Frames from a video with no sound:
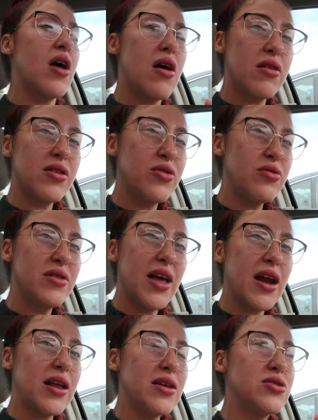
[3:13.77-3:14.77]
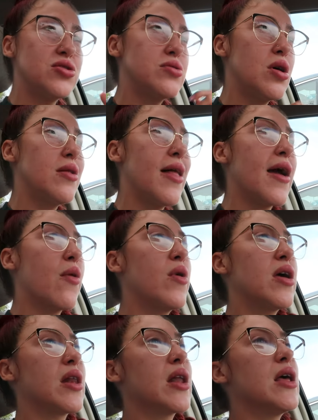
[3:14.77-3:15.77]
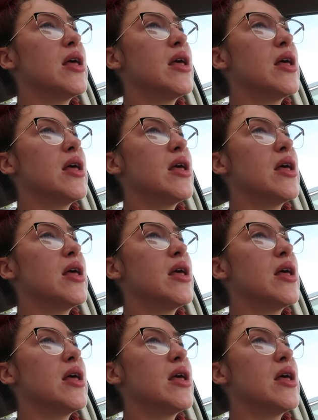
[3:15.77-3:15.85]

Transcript: Y'all, you, ladies, you know like when